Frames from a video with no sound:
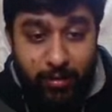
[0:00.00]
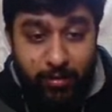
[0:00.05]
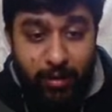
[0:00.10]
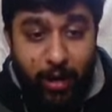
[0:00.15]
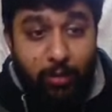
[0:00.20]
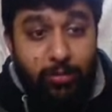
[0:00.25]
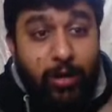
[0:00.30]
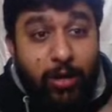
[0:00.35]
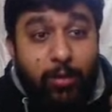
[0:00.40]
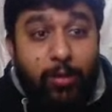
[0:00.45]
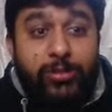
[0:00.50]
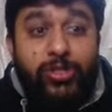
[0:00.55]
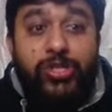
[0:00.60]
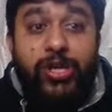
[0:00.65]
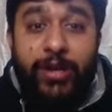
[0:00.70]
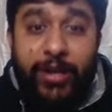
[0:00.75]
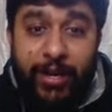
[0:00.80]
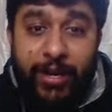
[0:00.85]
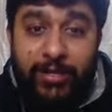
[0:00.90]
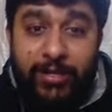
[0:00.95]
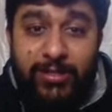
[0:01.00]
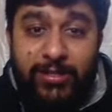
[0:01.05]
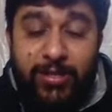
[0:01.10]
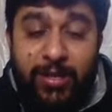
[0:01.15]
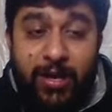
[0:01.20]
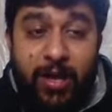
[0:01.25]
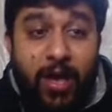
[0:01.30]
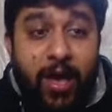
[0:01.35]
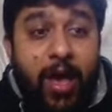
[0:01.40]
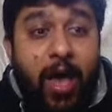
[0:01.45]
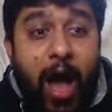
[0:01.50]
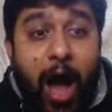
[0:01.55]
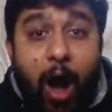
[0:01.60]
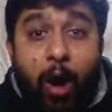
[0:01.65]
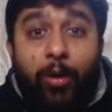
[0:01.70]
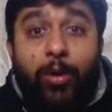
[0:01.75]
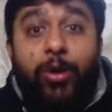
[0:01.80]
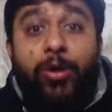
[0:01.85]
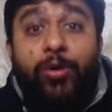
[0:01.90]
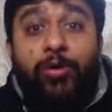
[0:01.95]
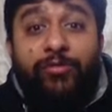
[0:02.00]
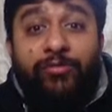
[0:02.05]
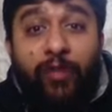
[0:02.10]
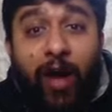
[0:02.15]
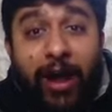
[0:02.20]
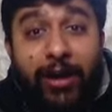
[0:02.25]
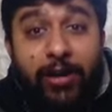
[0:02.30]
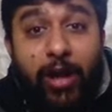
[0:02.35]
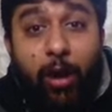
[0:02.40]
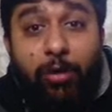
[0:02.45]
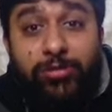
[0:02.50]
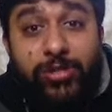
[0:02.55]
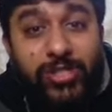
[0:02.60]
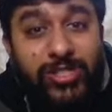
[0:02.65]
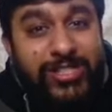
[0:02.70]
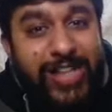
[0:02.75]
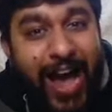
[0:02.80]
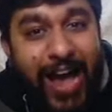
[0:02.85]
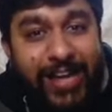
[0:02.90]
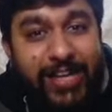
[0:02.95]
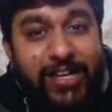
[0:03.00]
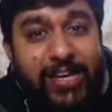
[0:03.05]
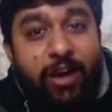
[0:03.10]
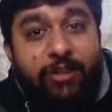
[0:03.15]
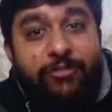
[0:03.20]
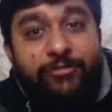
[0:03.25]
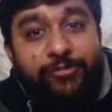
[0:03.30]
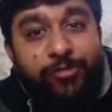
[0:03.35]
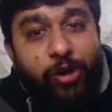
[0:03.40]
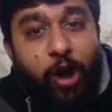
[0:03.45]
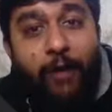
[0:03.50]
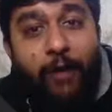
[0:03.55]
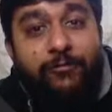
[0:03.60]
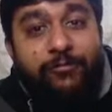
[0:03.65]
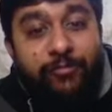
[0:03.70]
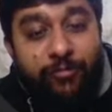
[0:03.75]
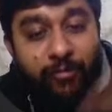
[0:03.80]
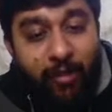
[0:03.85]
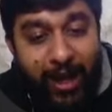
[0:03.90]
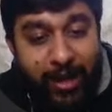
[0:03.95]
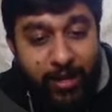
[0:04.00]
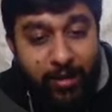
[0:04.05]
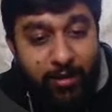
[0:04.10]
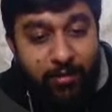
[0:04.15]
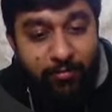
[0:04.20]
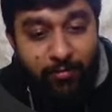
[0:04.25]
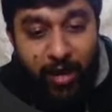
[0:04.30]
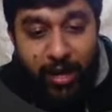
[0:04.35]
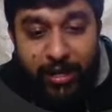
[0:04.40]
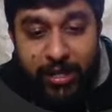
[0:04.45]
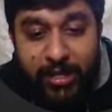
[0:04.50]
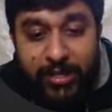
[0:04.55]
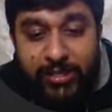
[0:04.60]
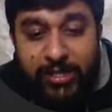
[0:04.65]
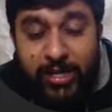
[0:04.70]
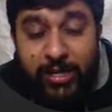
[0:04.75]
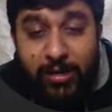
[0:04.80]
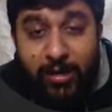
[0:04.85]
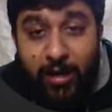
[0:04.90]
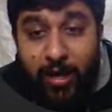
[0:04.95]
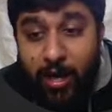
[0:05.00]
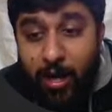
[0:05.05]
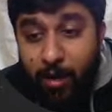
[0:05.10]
Now the question is, how do you find out psi from phi? Very easy.